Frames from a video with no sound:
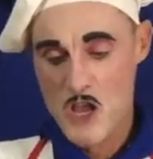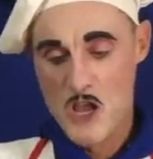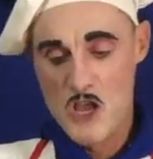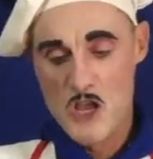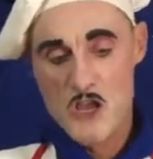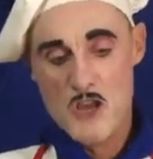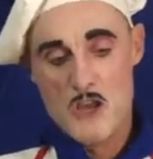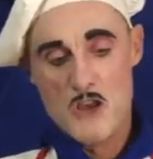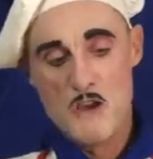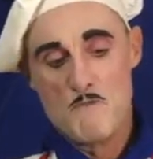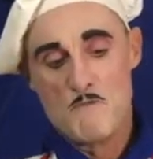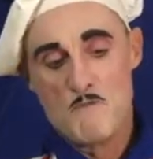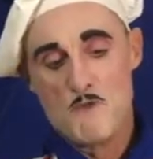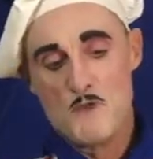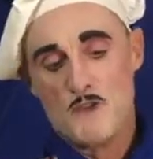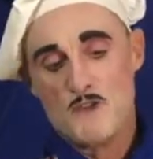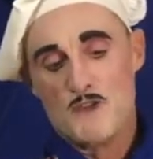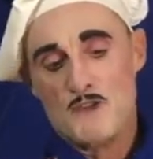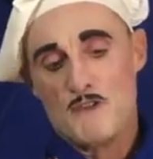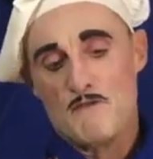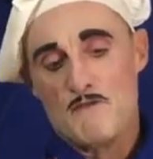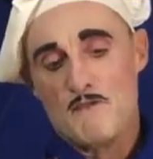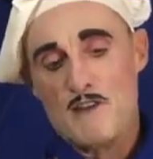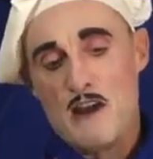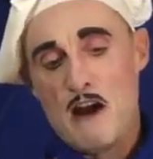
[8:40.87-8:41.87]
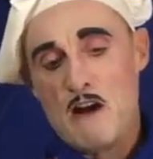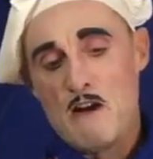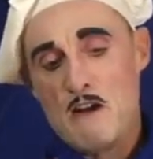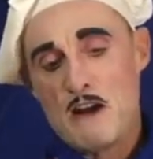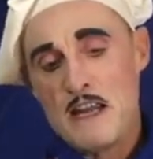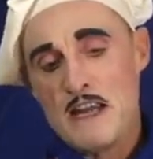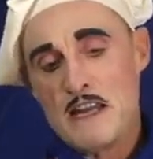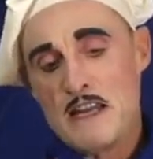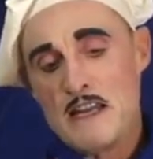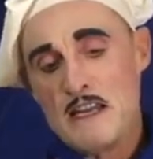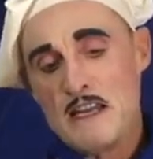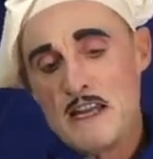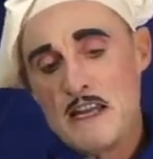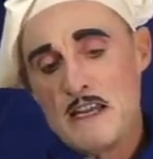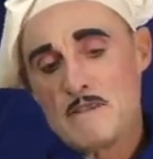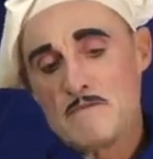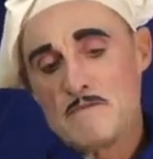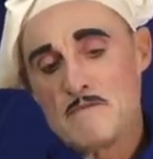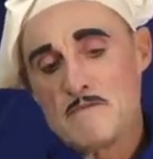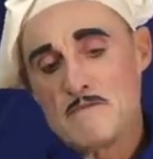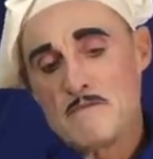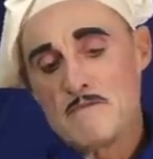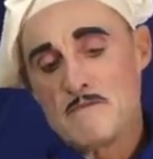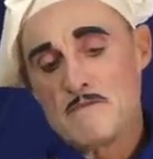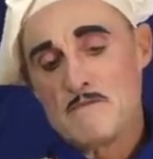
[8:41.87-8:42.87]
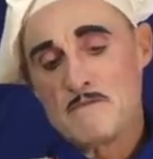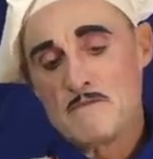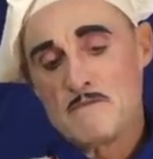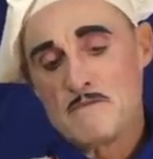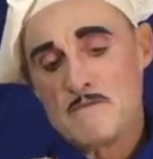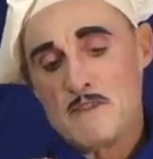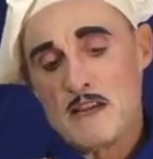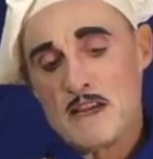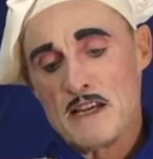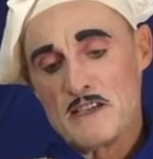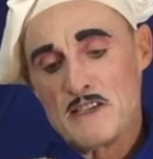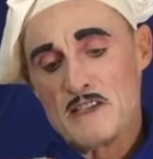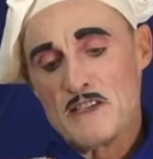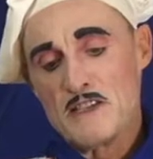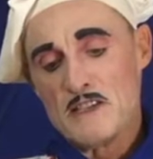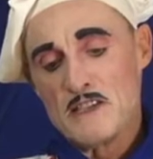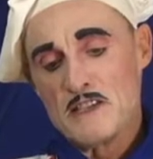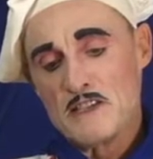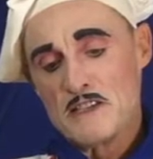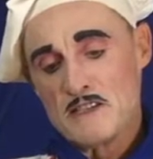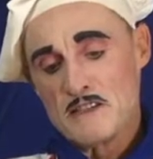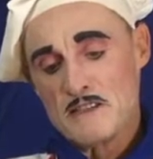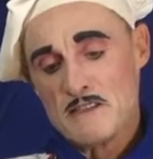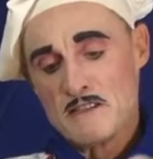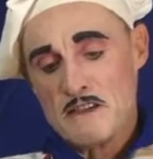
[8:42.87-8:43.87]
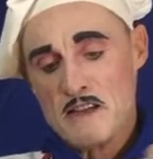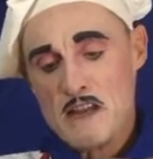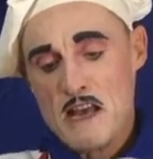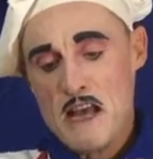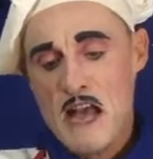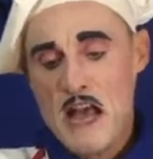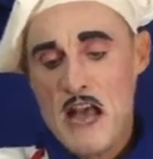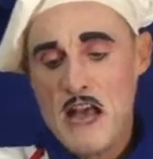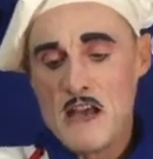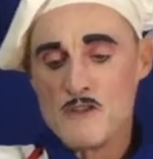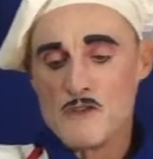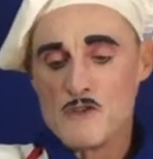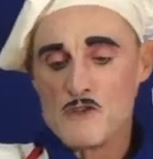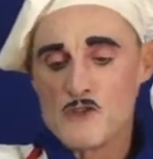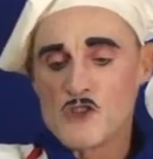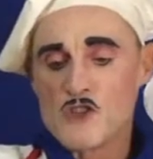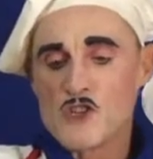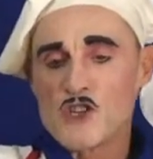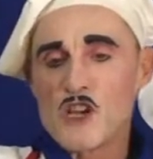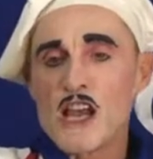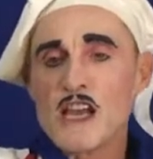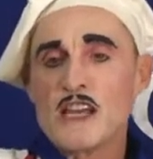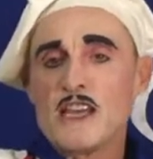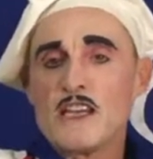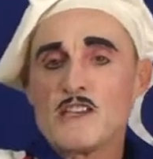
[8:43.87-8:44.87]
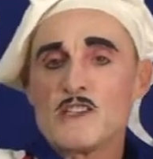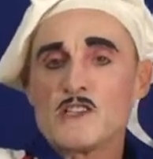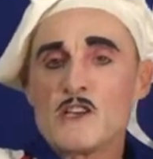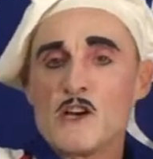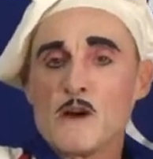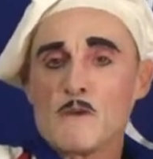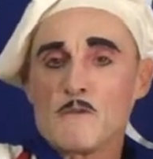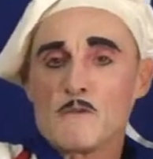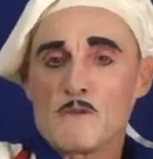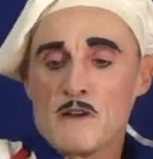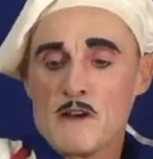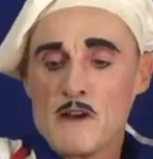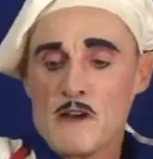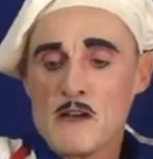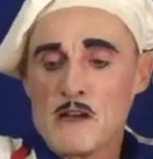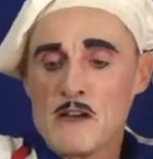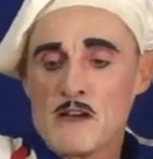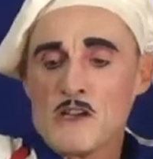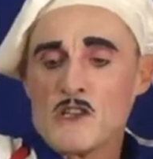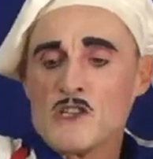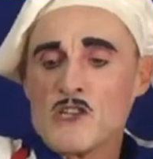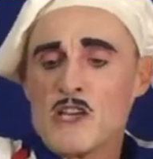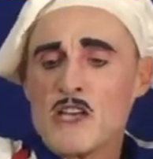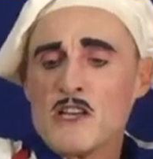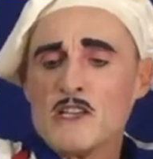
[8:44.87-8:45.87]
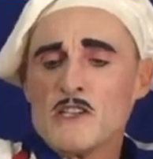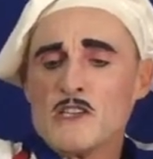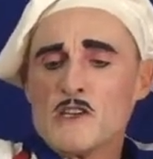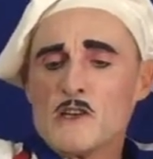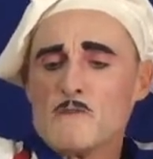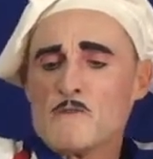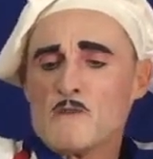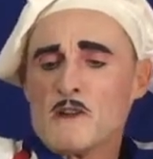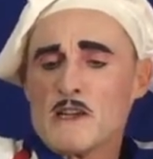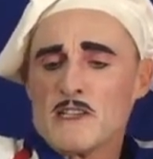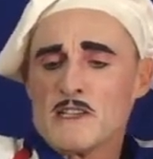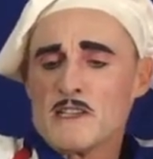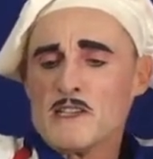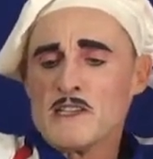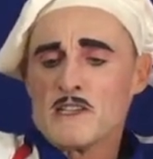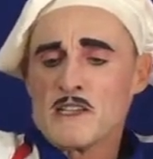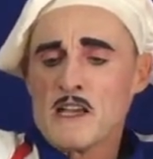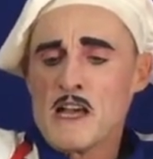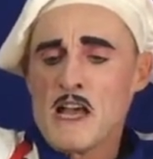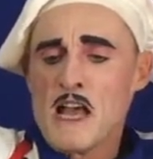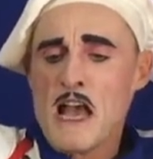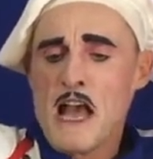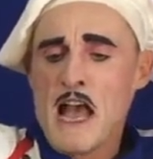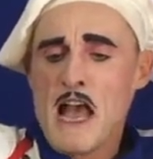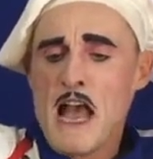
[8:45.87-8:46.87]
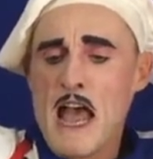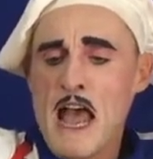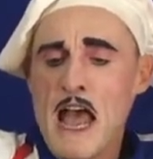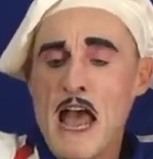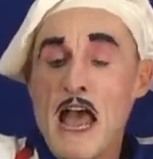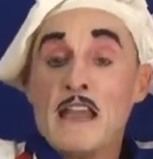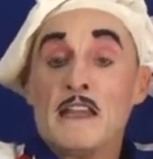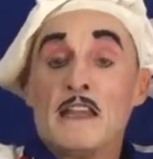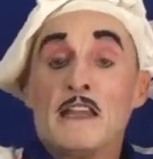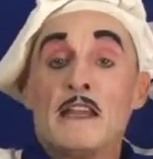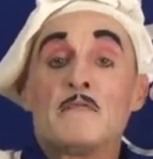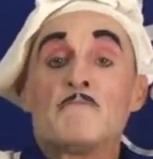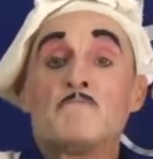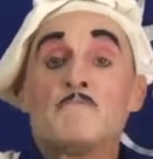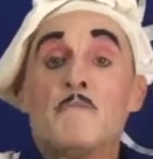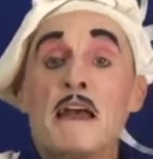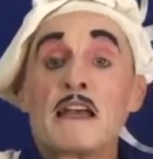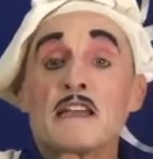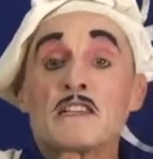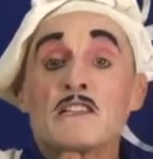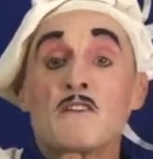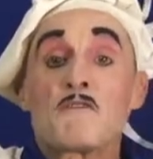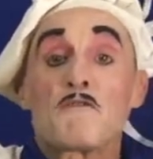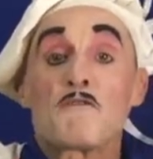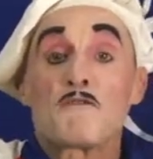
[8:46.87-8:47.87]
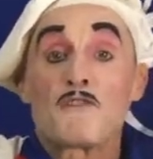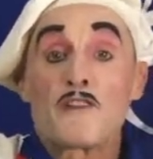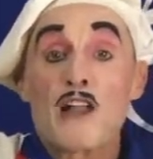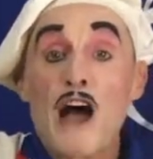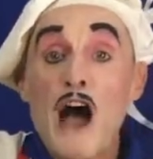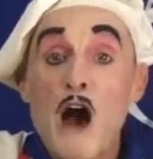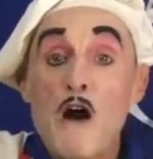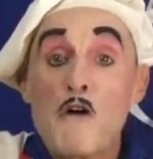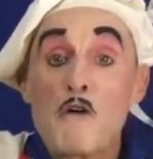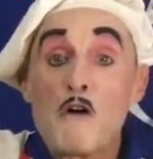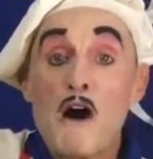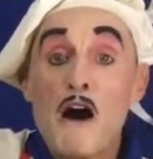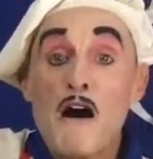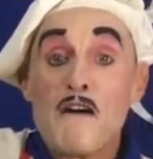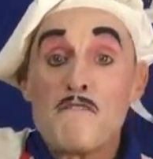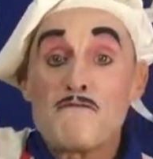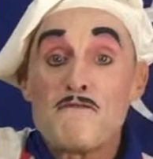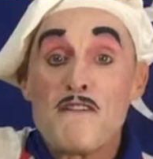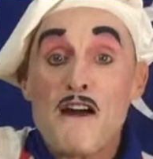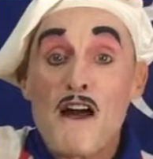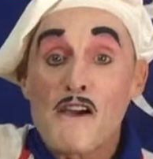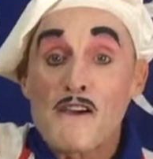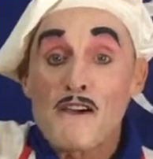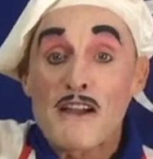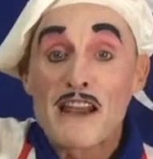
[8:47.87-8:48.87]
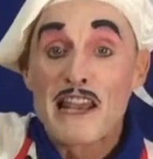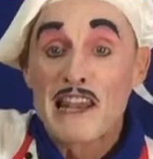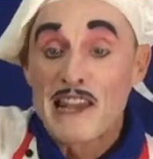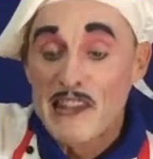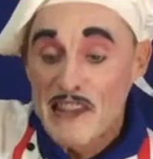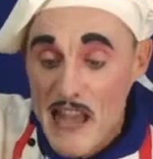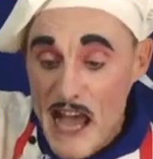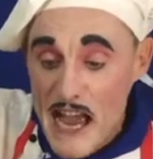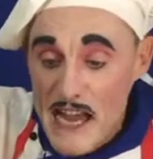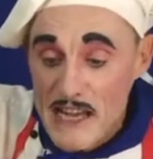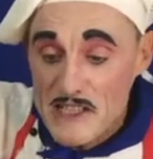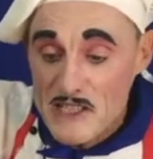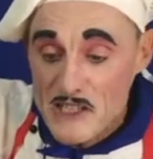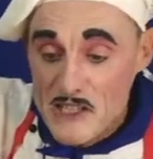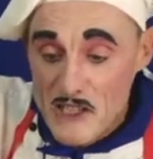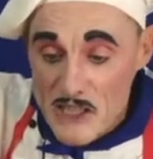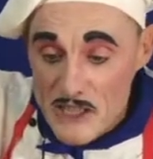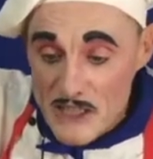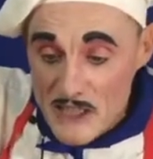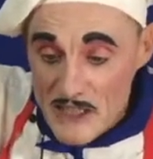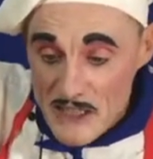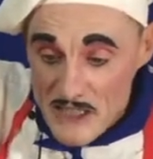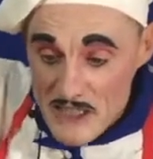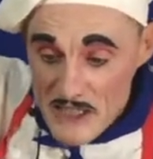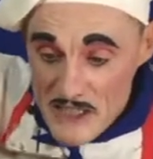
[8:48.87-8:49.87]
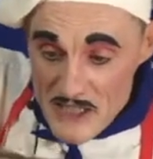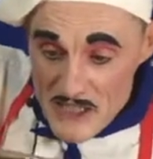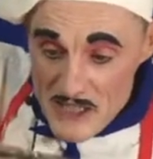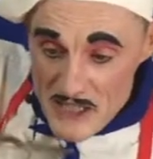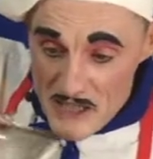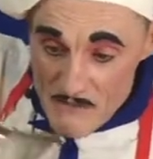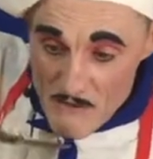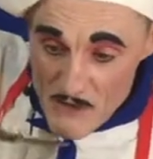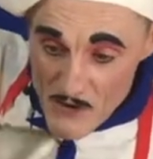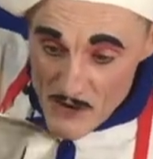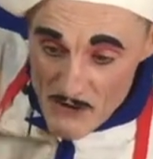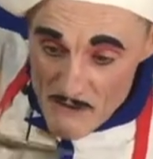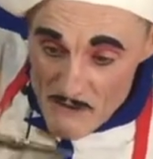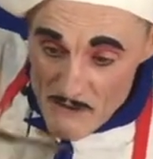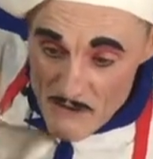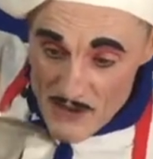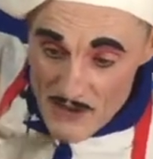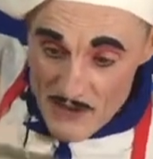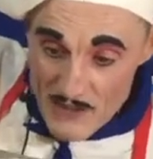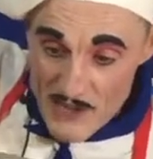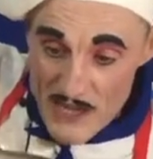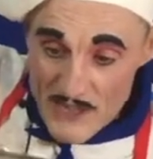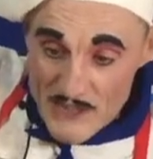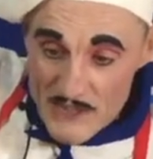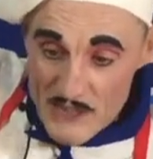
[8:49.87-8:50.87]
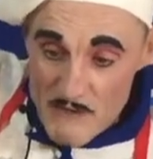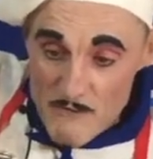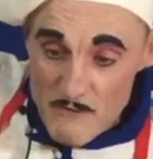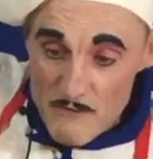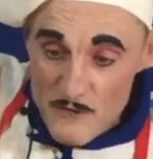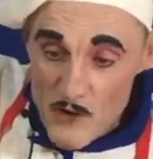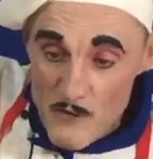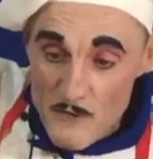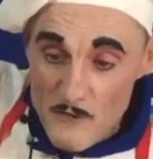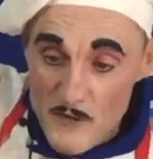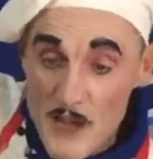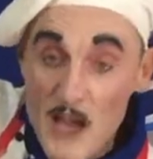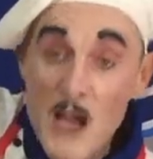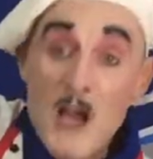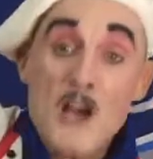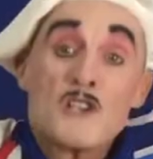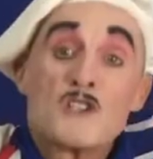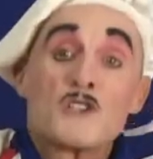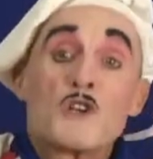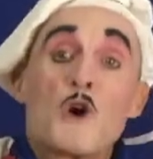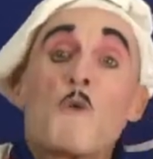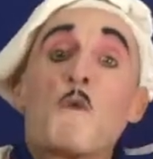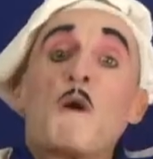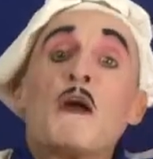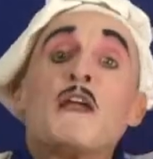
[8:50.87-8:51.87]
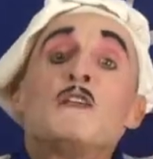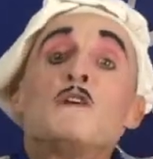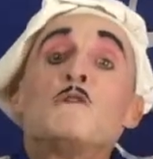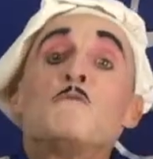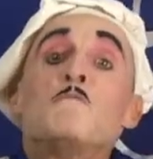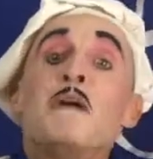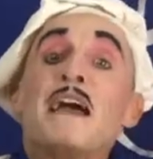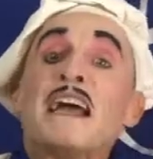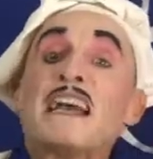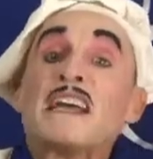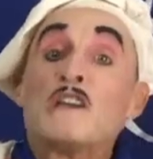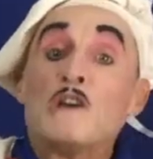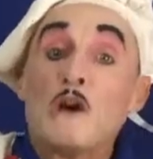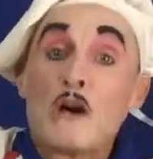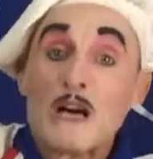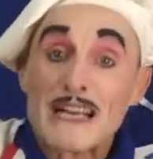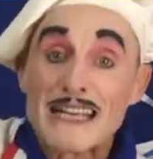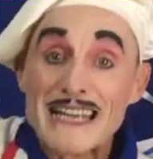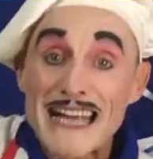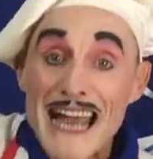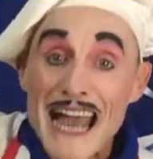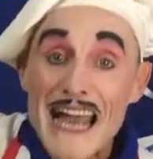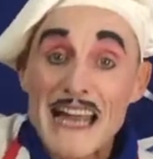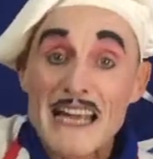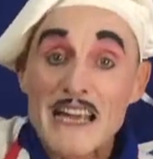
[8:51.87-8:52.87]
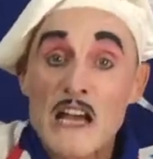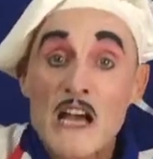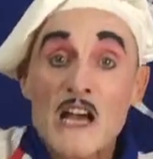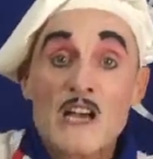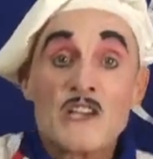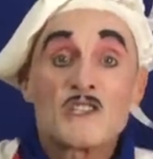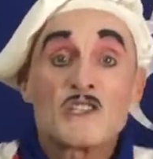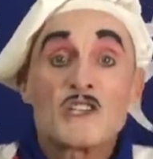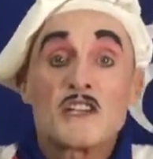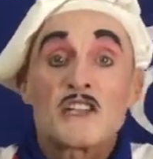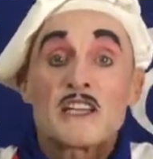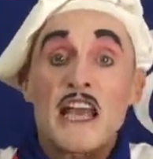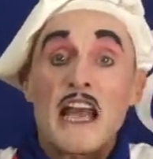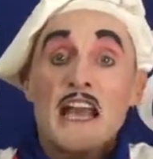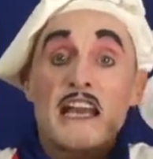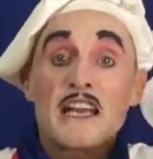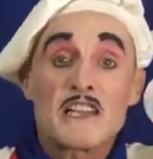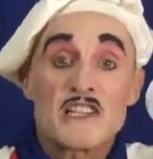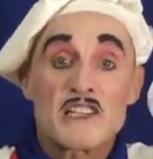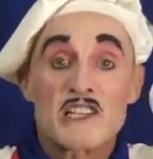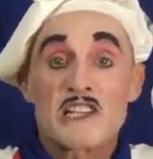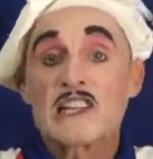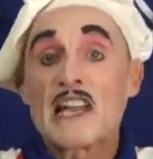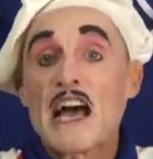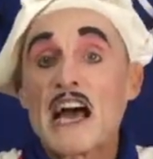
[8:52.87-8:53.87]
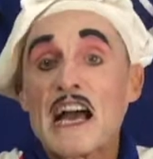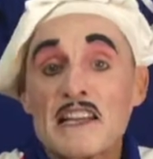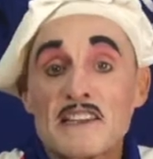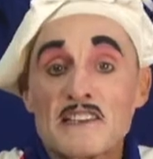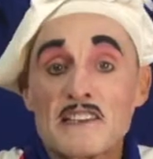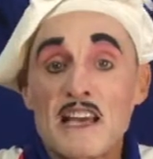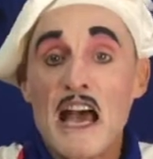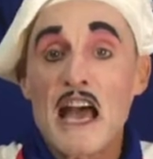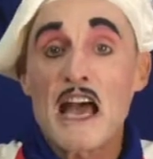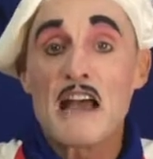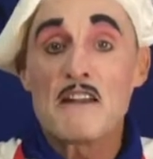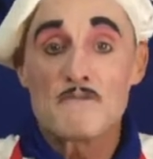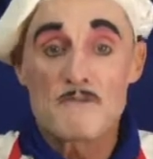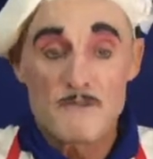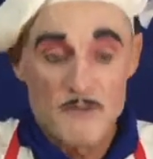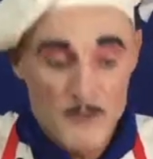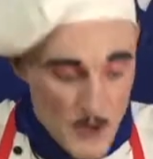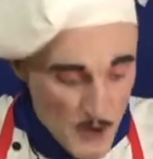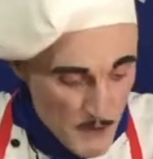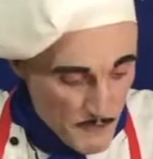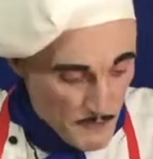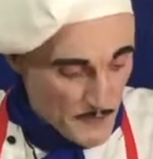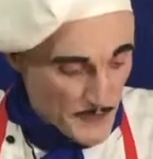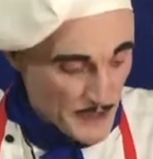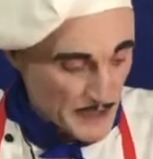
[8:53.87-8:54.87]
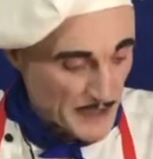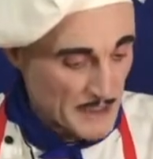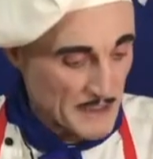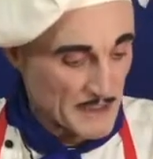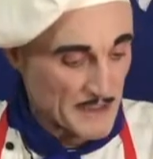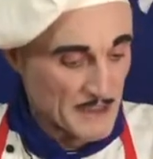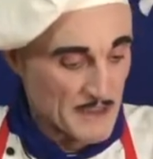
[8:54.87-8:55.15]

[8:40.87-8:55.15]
You put the flour in like this, and you shake it up. Shake it up like this, and it makes the flour very light. See, very light and fluffy. So when you make your cake, the cake is light and fluffy.